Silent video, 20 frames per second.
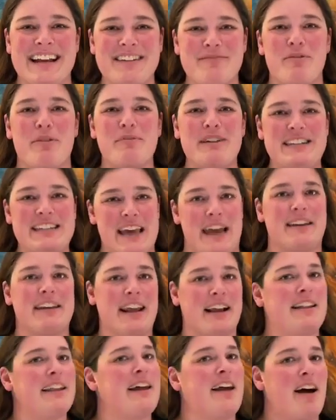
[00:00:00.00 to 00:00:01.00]
what we
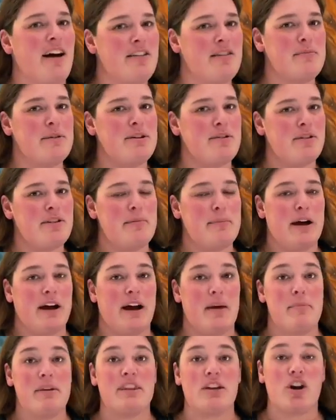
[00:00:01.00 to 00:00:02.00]
technically call them in North
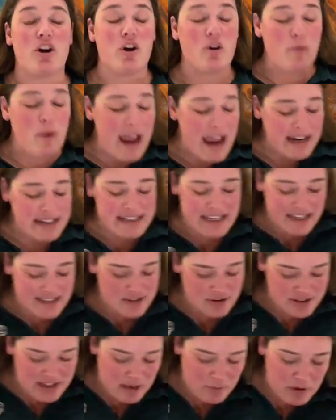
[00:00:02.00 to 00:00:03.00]
America. But the correct
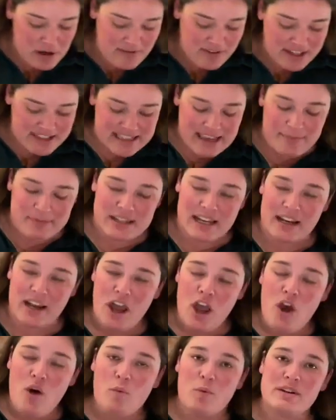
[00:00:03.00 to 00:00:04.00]
answers I would have accepted
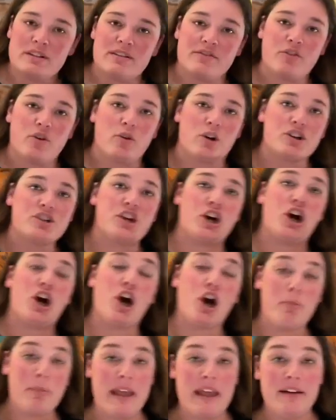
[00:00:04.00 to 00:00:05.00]
was, of course,
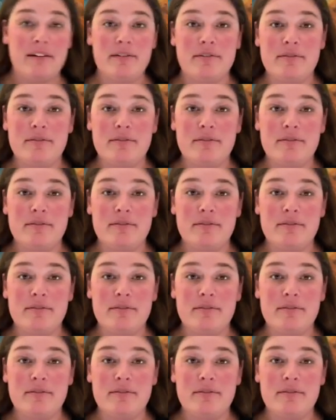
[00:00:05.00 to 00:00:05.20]
ermine,